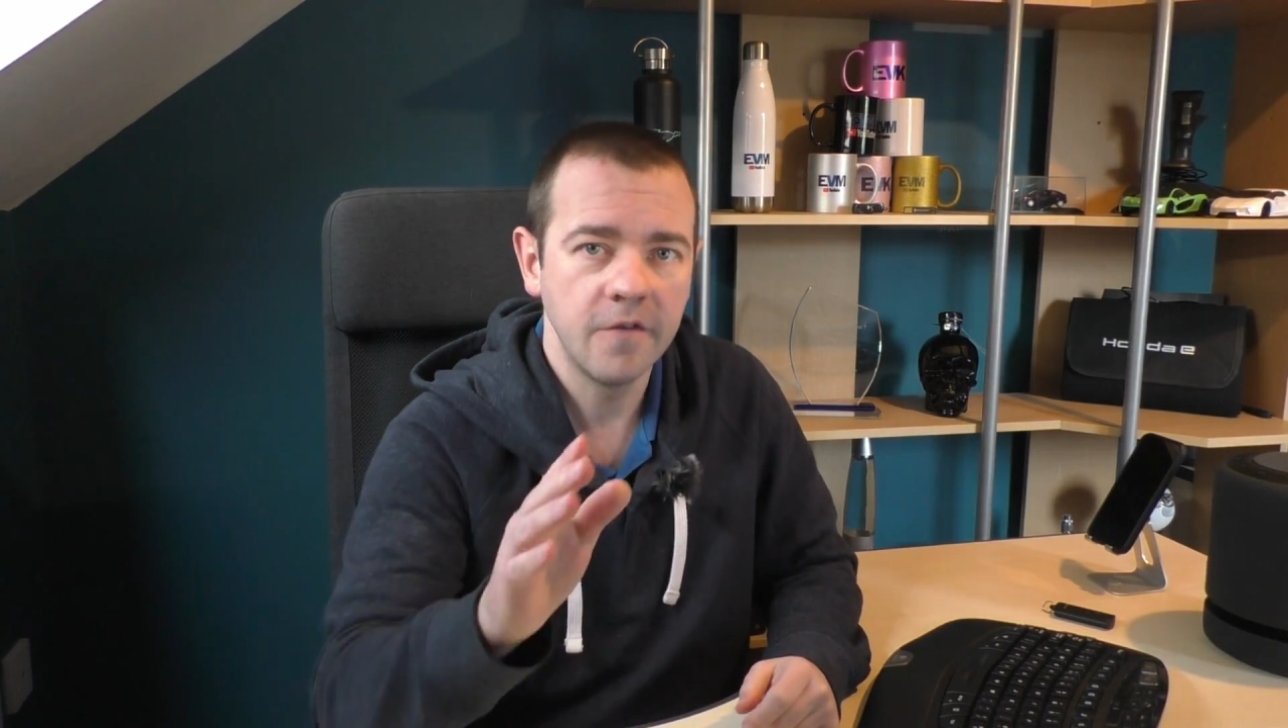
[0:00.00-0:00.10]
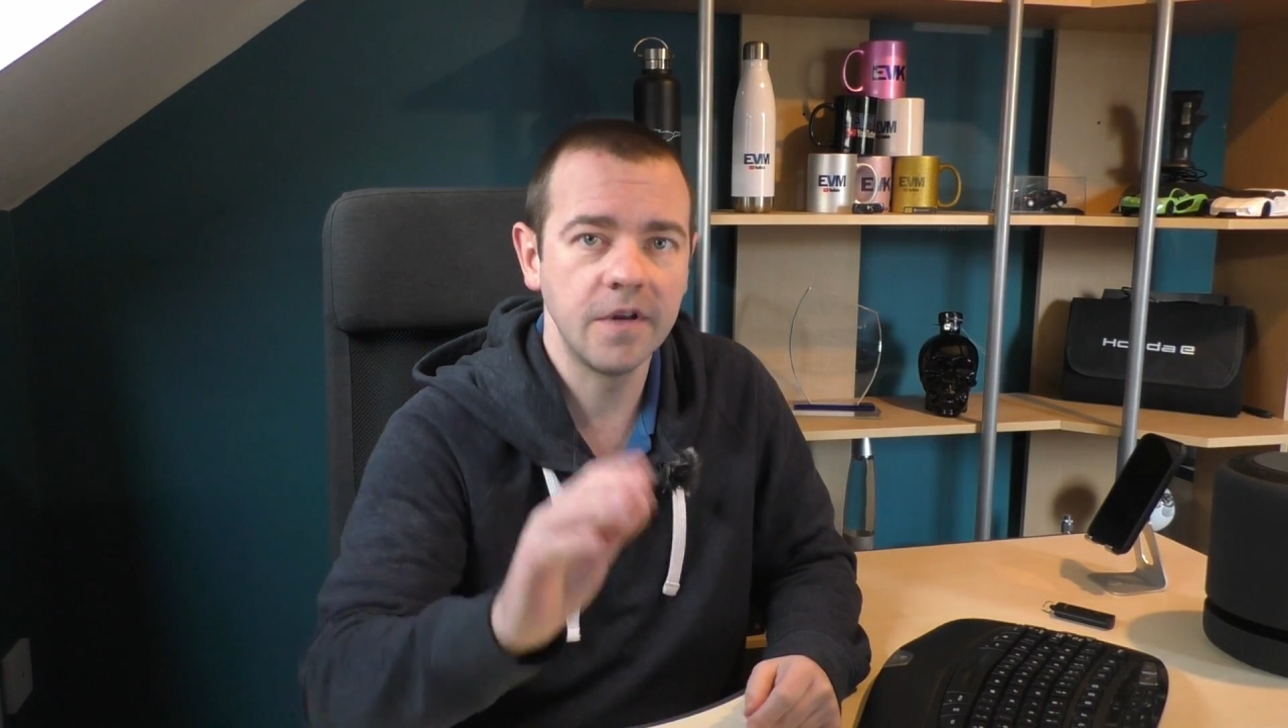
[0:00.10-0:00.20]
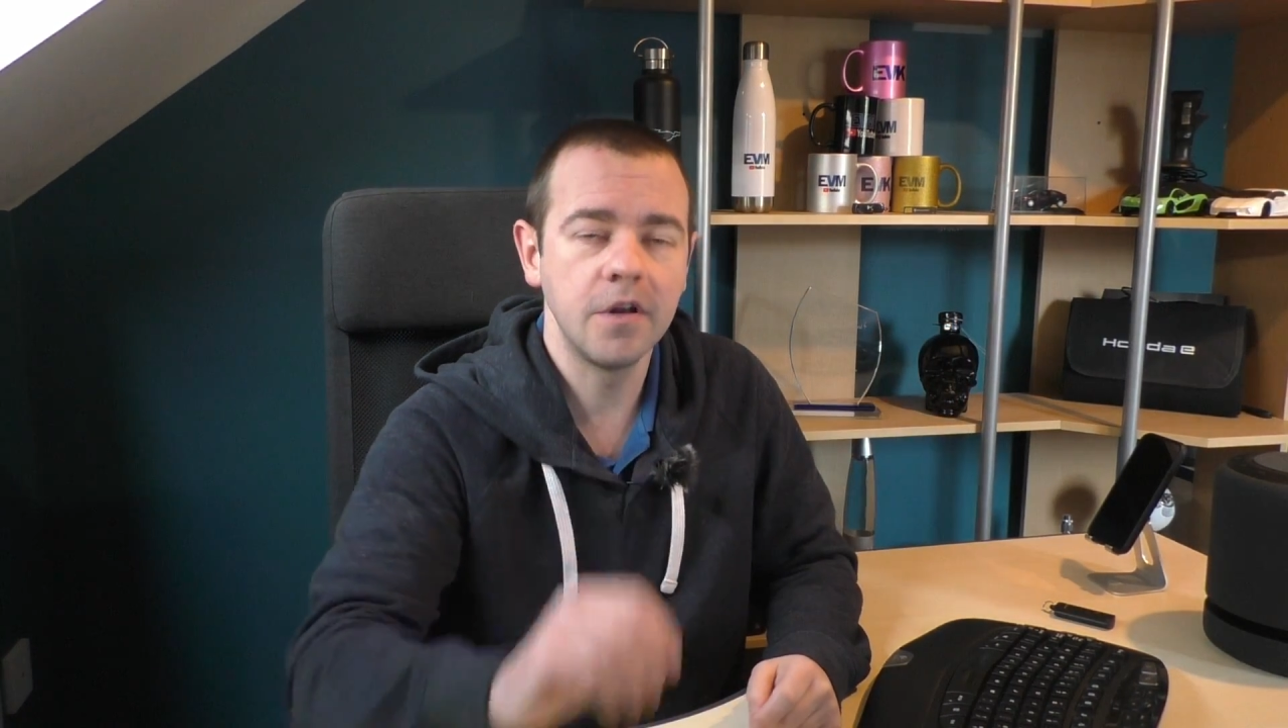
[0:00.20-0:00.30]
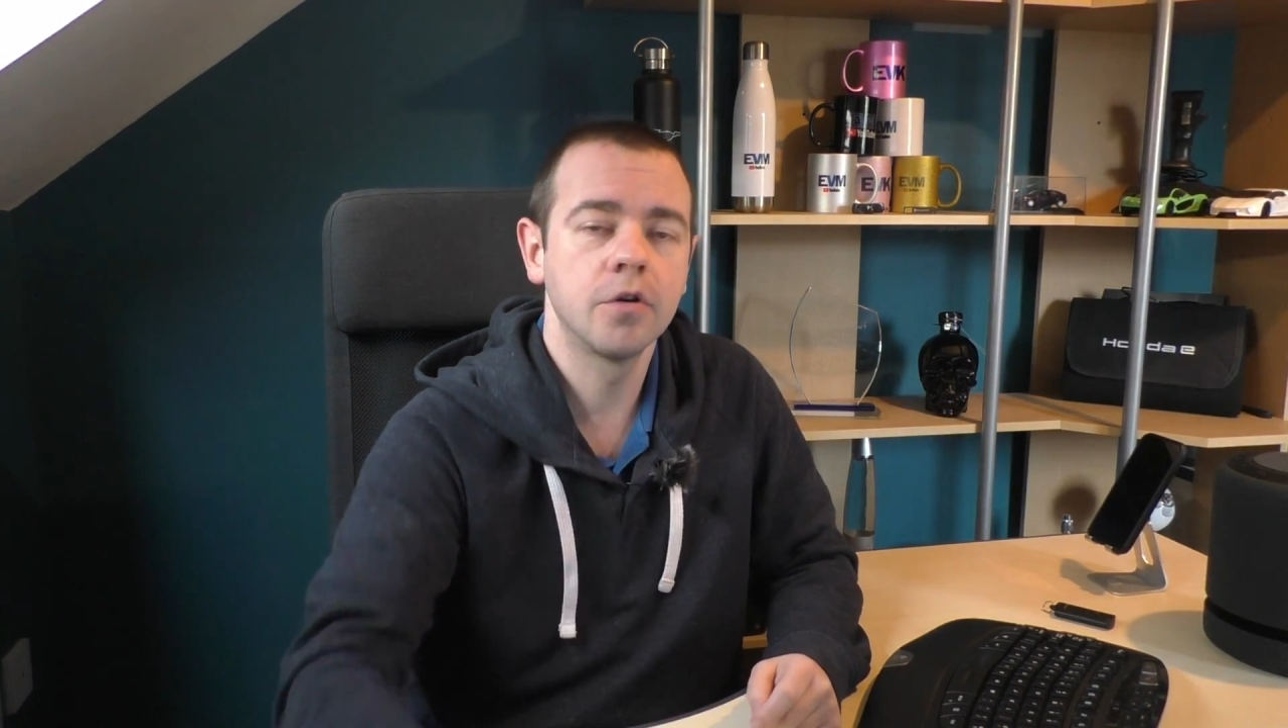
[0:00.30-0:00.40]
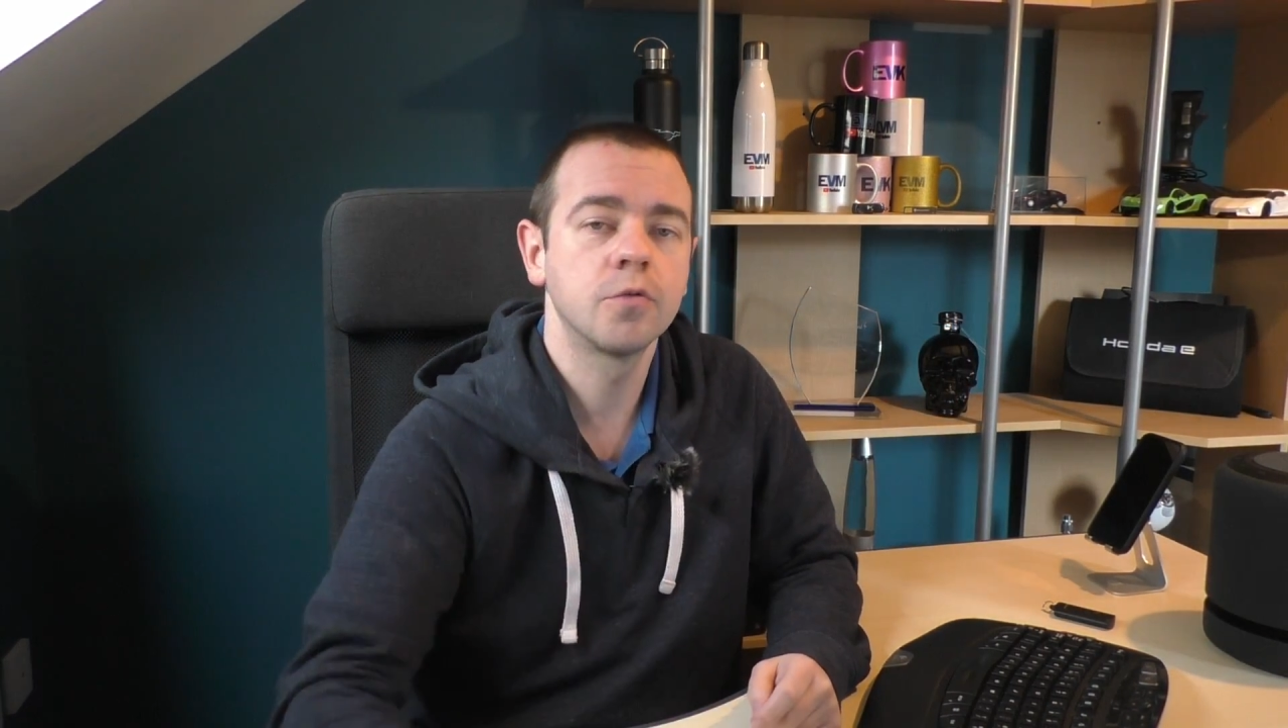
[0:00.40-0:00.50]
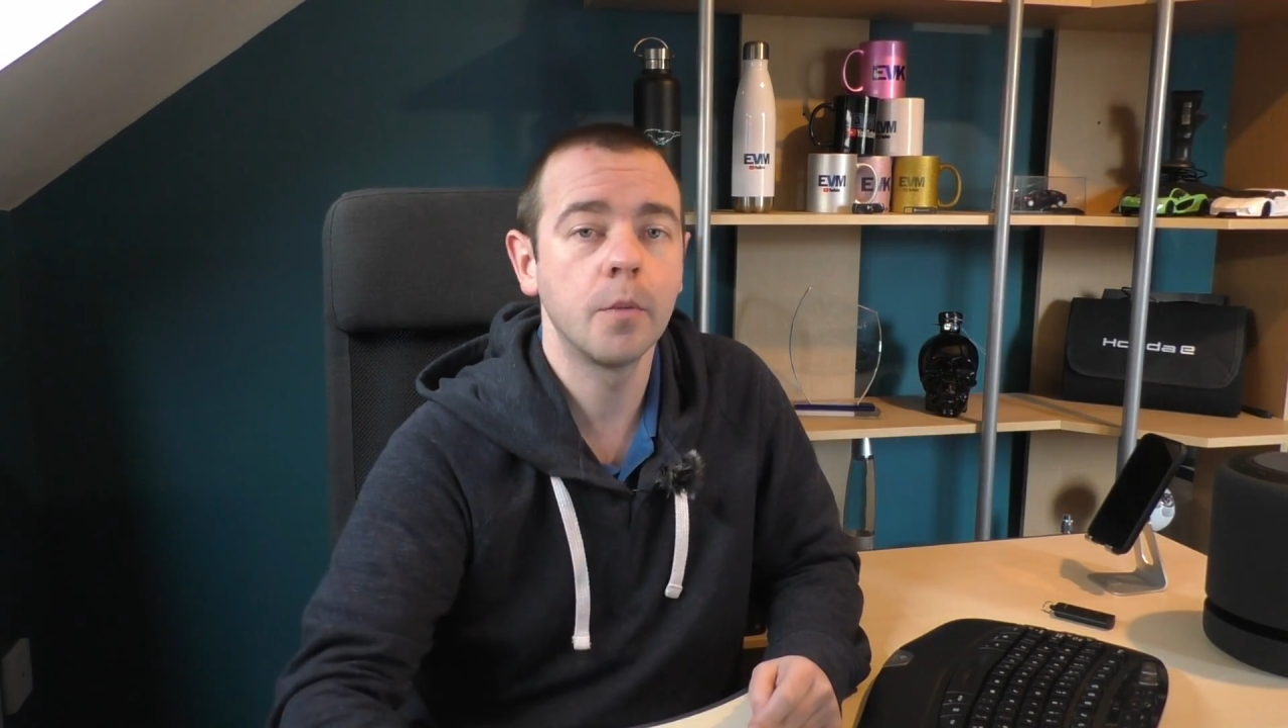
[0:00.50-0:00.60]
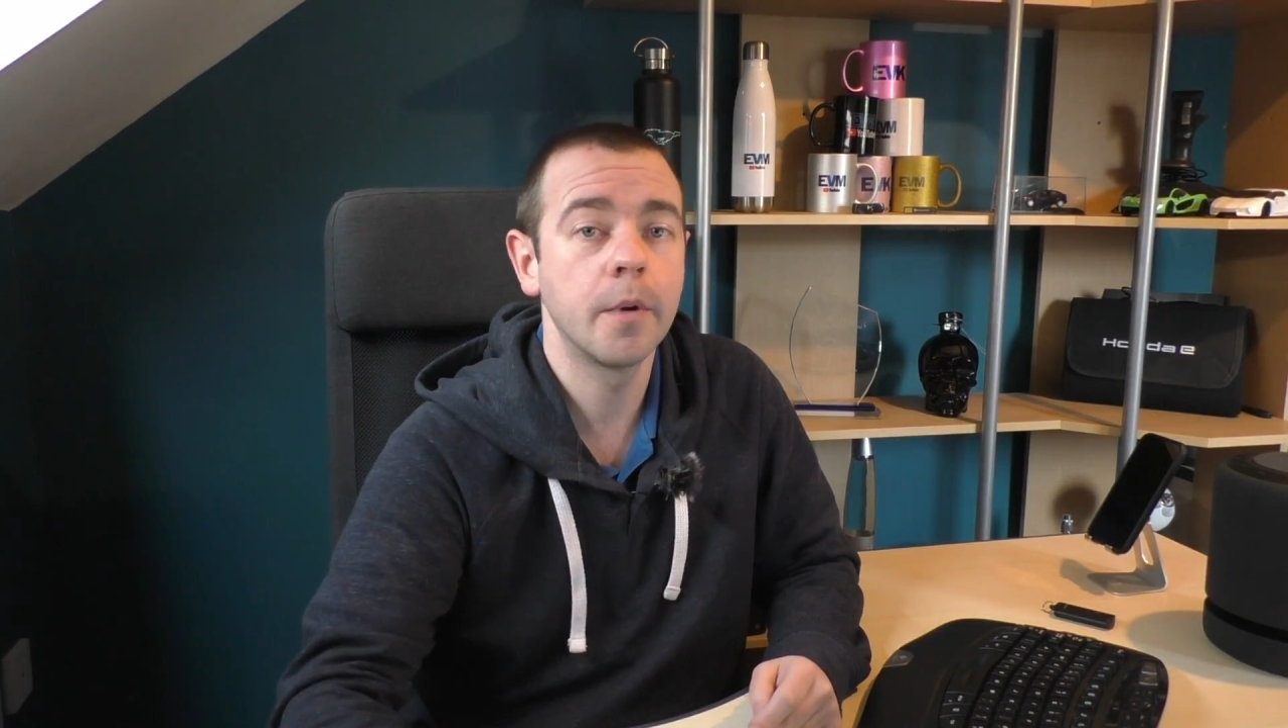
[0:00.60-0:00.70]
videos will